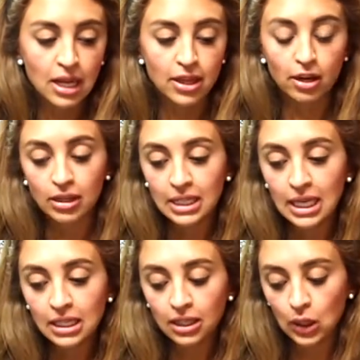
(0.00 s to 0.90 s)
They are
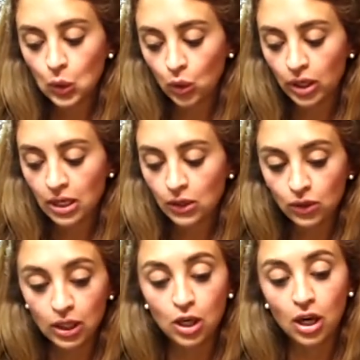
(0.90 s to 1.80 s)
dated according to
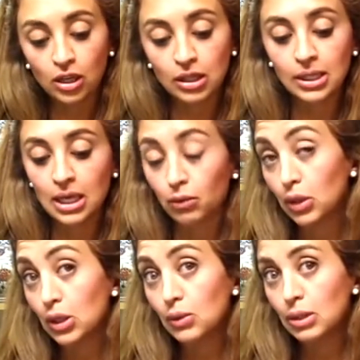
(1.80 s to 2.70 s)
the colors that were
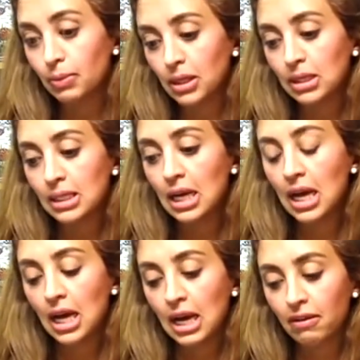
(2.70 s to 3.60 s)
used because
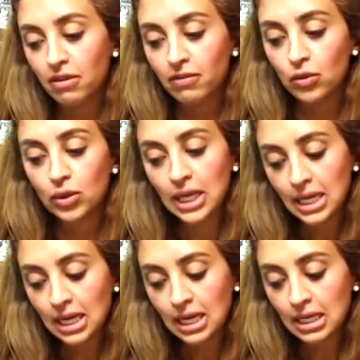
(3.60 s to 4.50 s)
every few
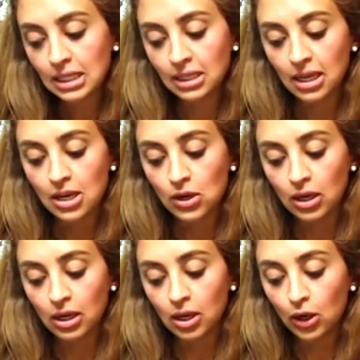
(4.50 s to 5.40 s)
decades the uh,
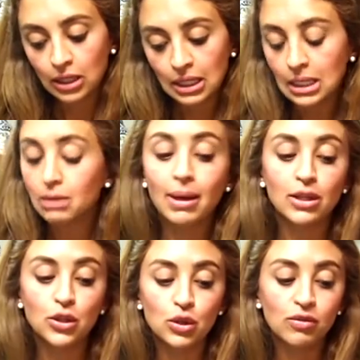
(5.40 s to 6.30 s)
artists
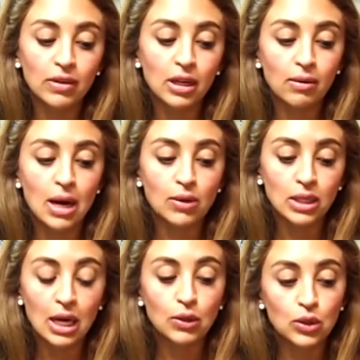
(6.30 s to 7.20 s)
managed to figure out
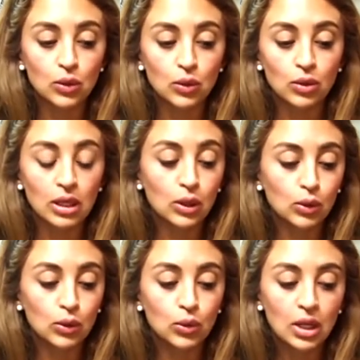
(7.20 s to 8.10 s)
how to
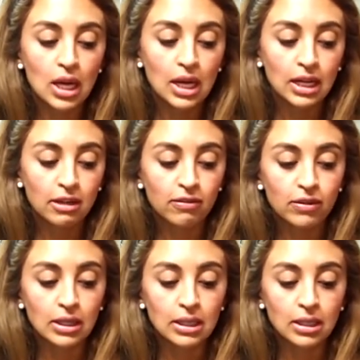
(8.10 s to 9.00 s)
include
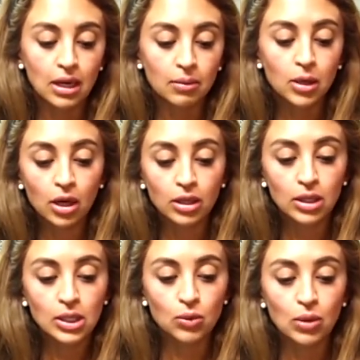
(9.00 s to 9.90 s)
different um,
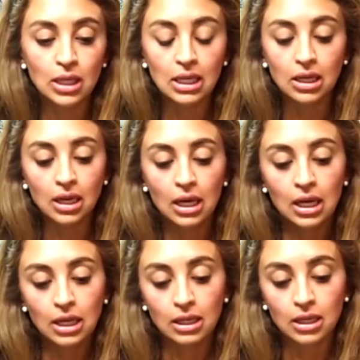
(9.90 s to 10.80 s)
colors within
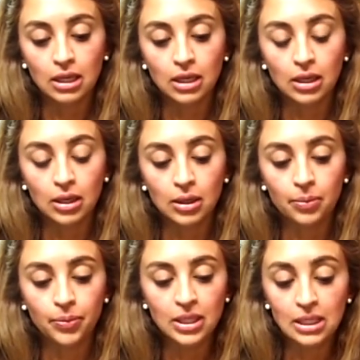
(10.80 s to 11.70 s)
the
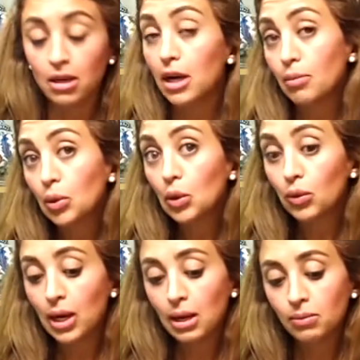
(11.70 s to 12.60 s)
um, design
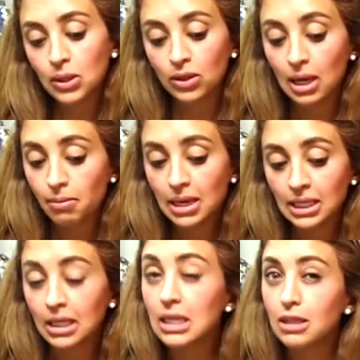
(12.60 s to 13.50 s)
program so that makes
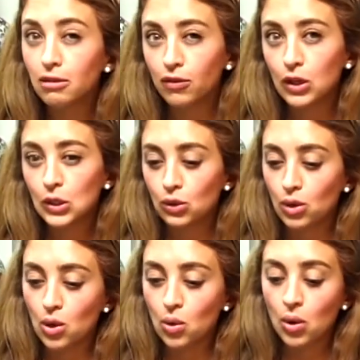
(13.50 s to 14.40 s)
it easier for us to
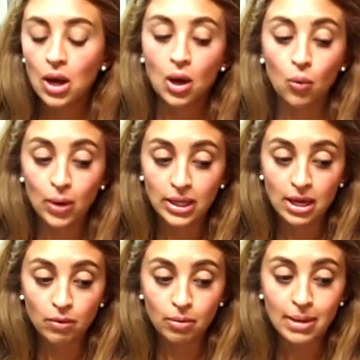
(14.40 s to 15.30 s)
know when they
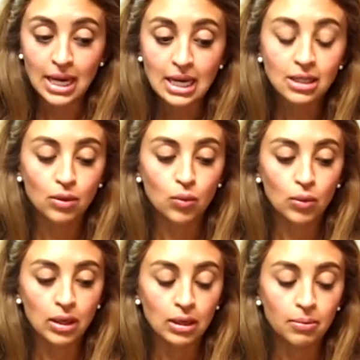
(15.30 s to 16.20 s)
were made
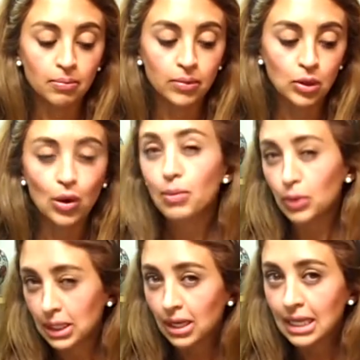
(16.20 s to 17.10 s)
um, quite
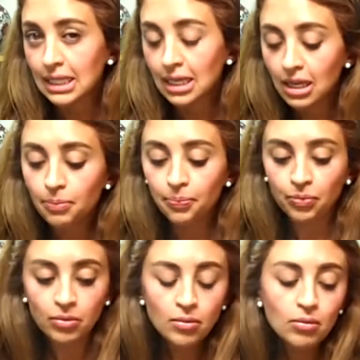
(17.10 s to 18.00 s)
precisely
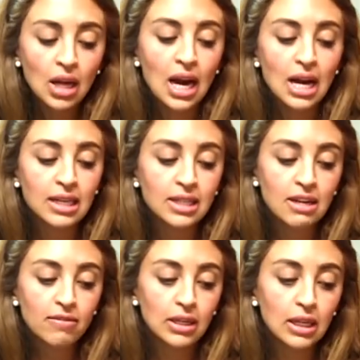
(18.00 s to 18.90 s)
and
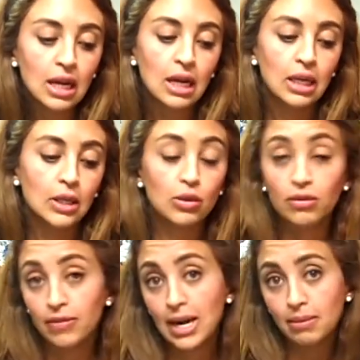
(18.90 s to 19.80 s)
even little
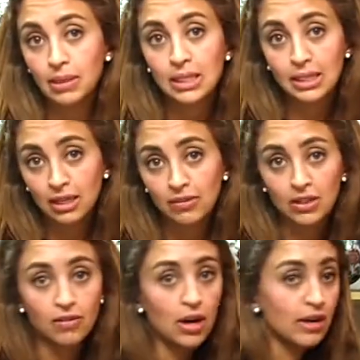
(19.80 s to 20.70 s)
fragments that have
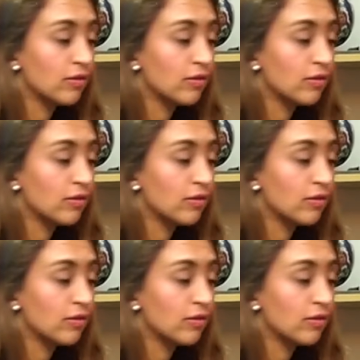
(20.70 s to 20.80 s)
survived